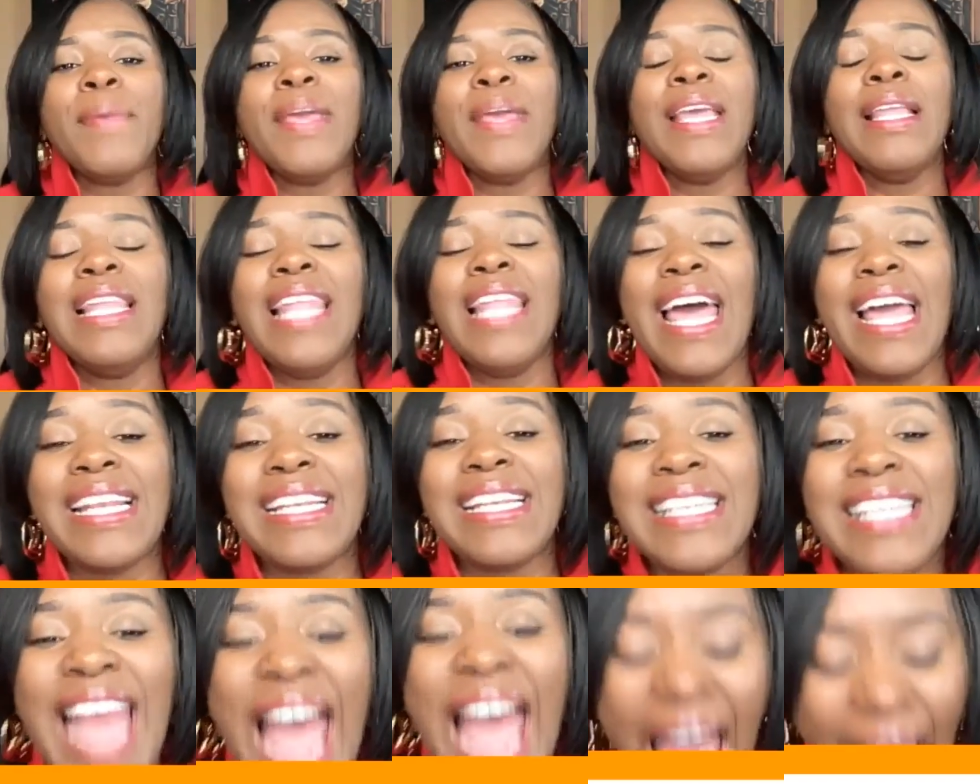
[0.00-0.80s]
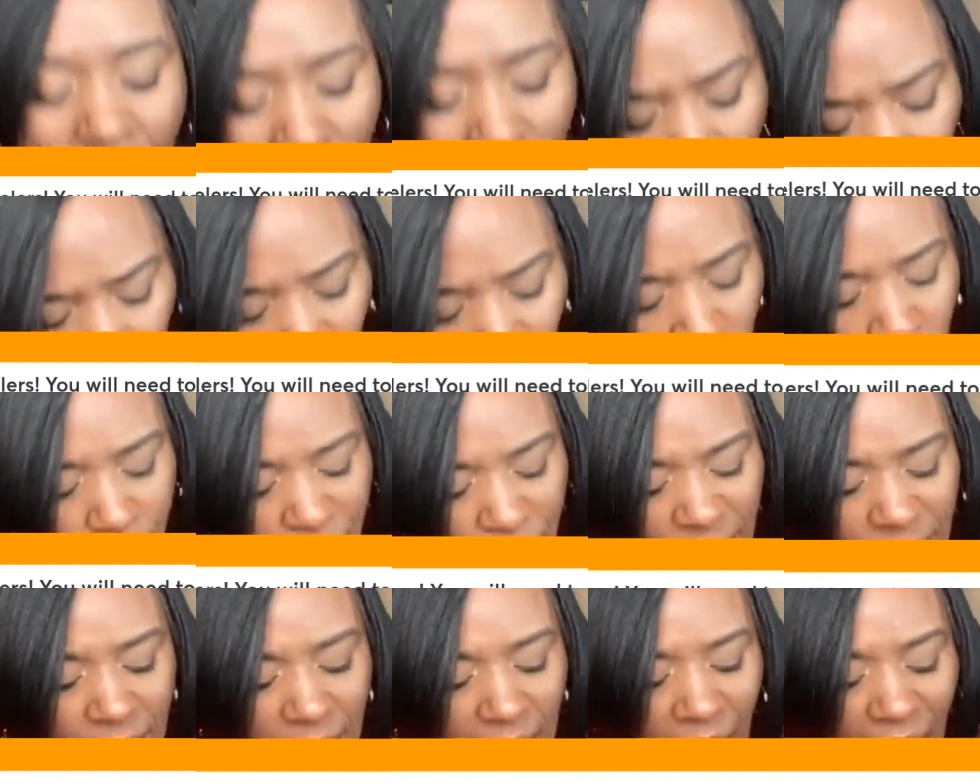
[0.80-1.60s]
be let down
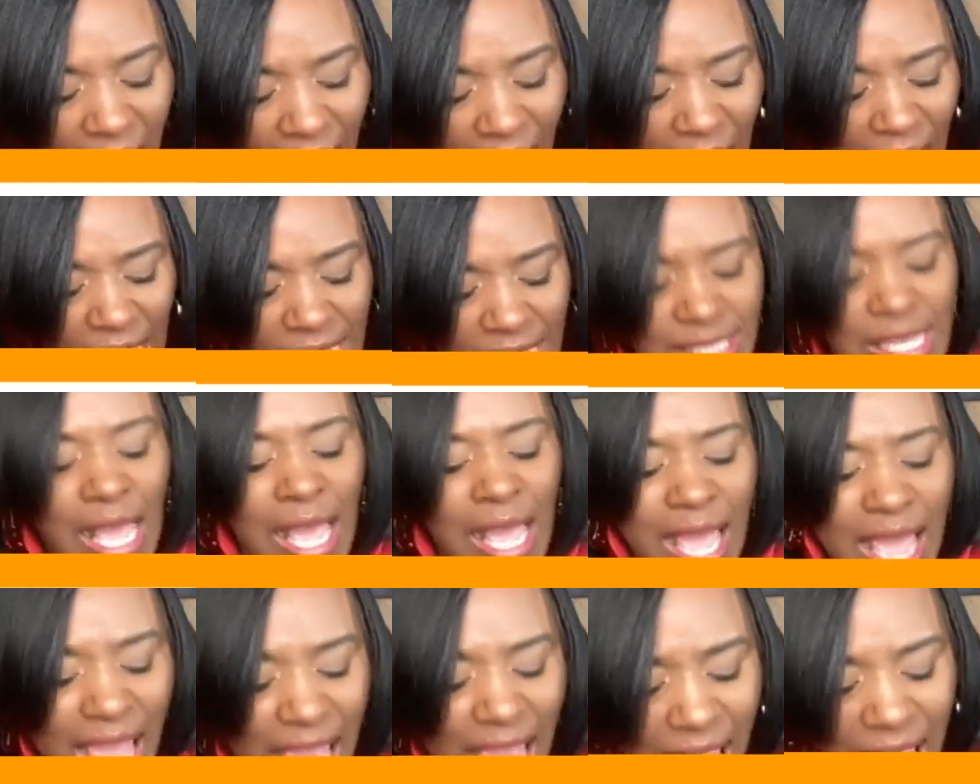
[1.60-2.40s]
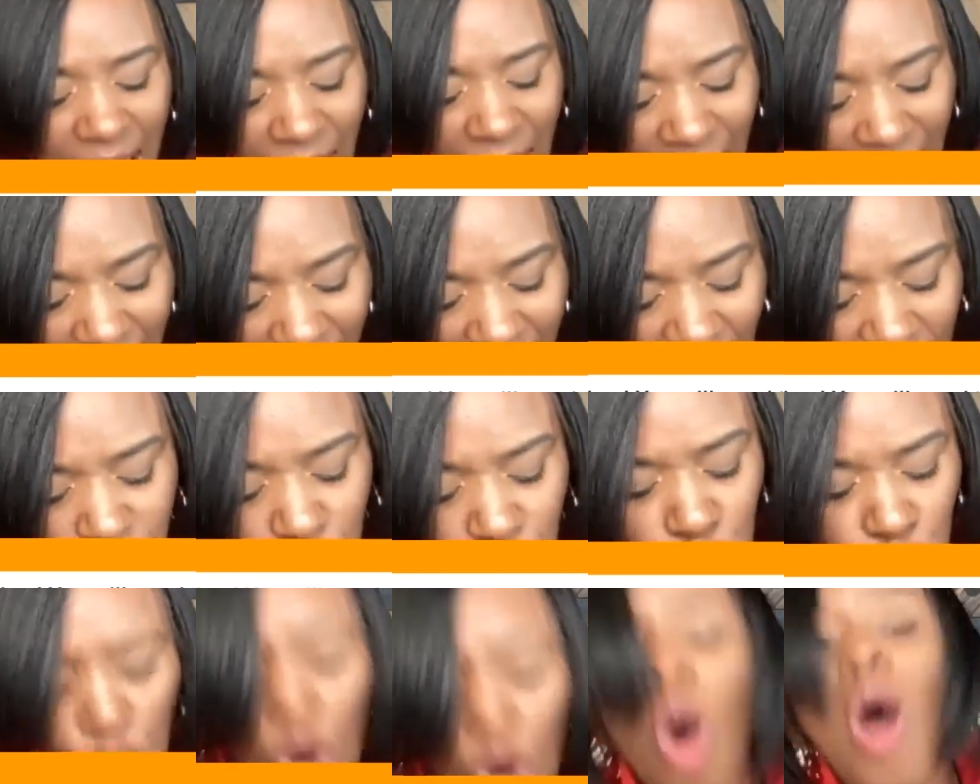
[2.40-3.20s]
because he
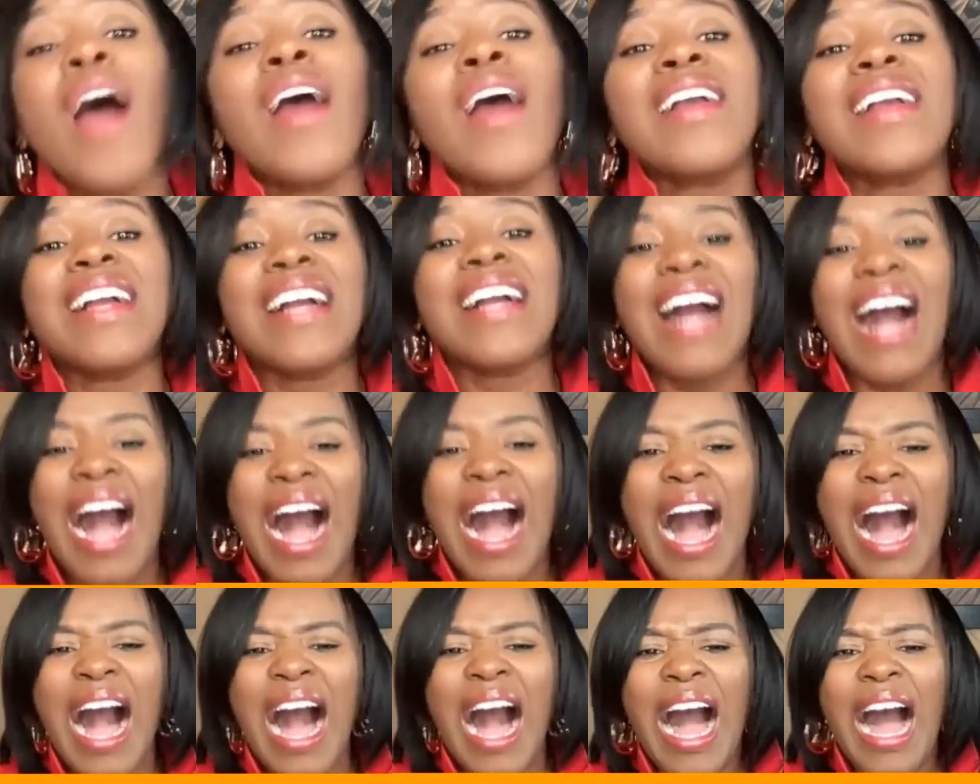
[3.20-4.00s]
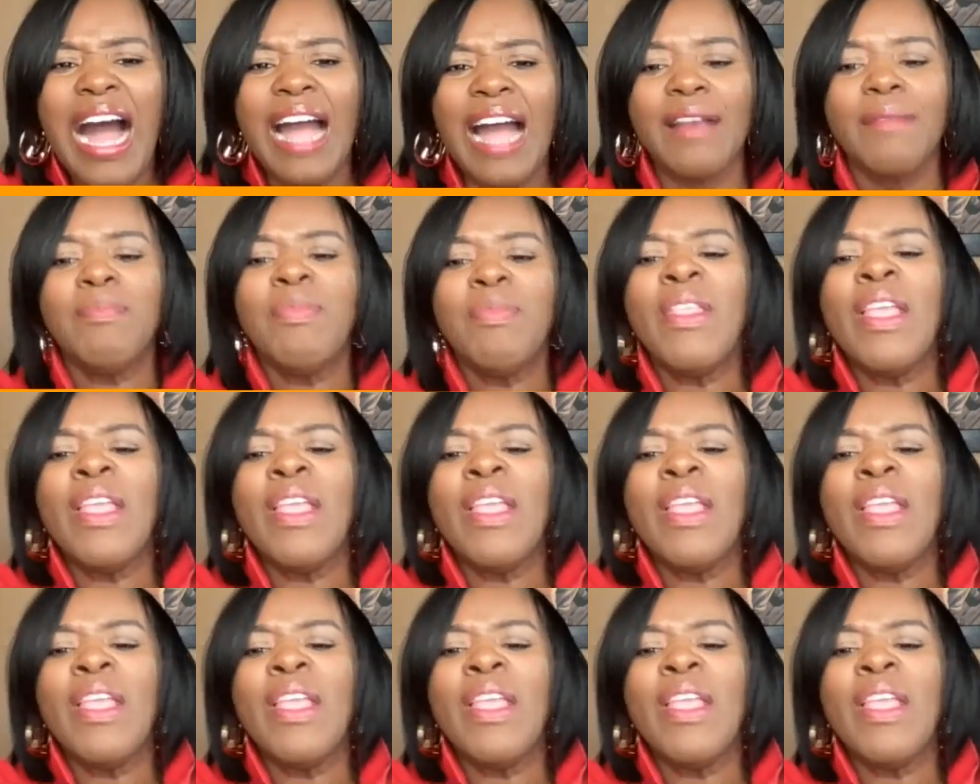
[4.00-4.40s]
is your God.